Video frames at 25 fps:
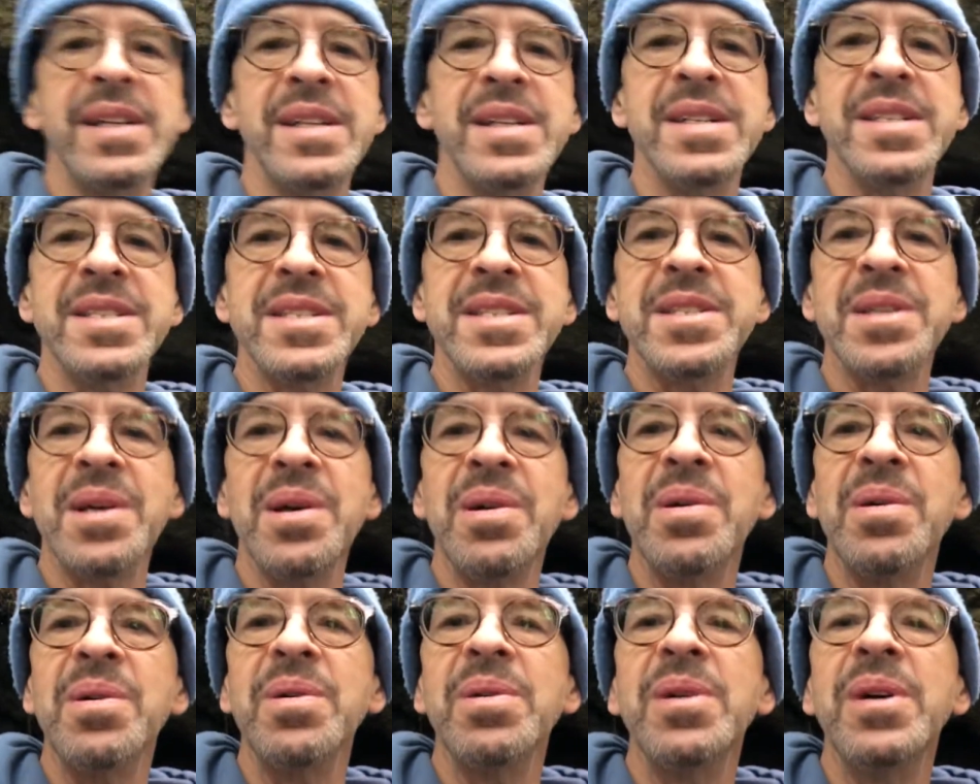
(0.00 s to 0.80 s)

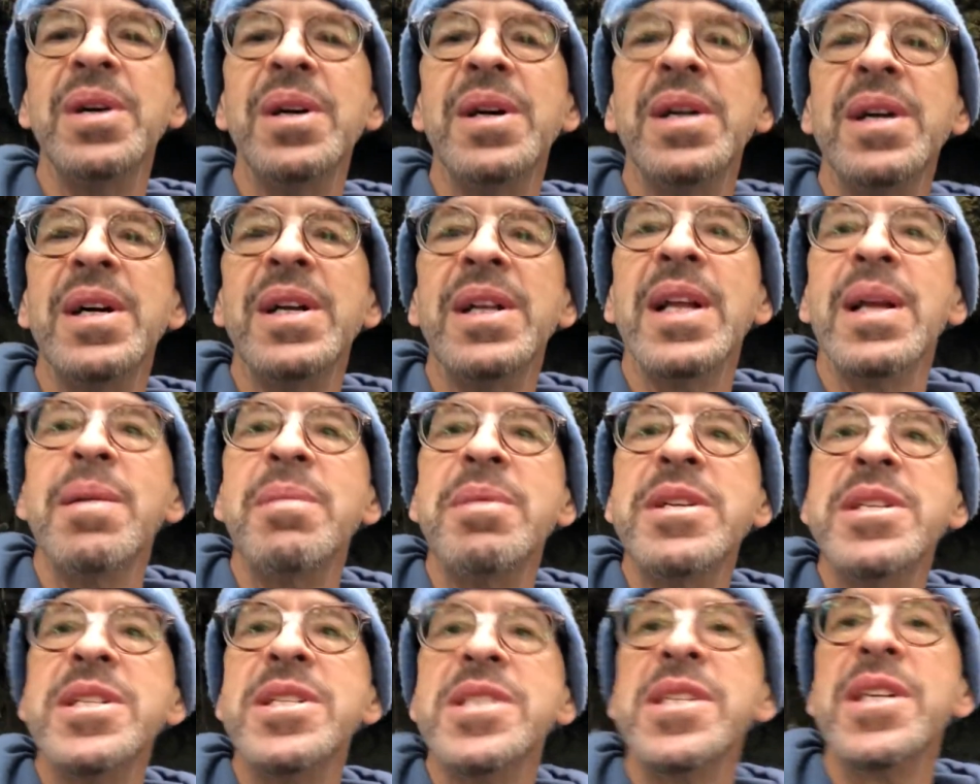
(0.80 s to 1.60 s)
So let me
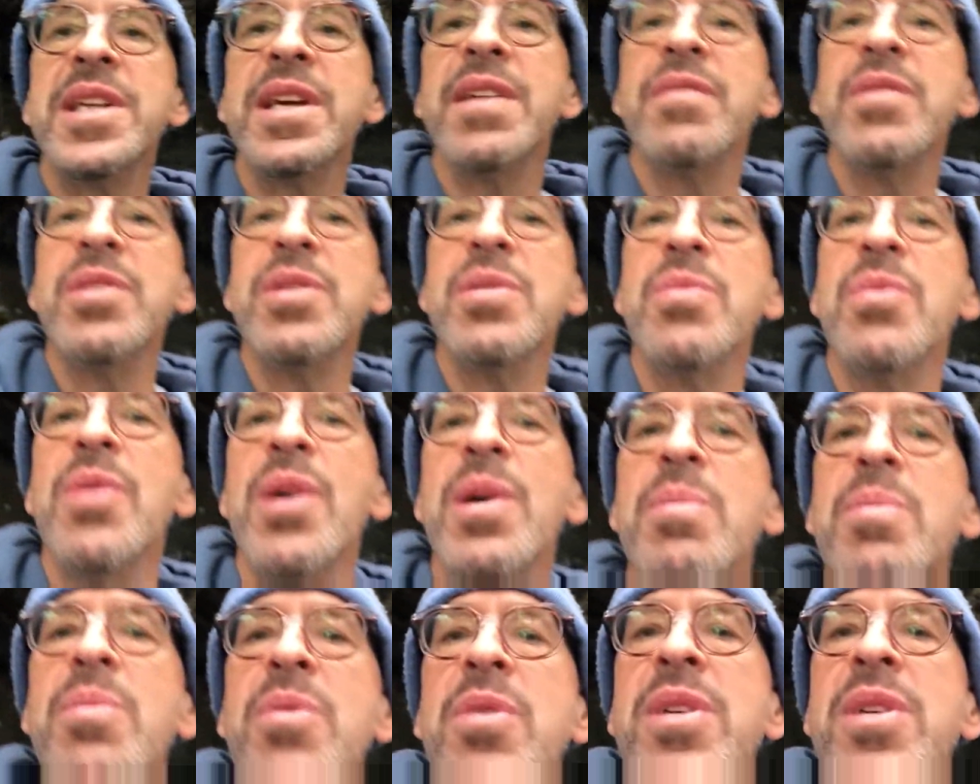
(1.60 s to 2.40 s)
just give you one more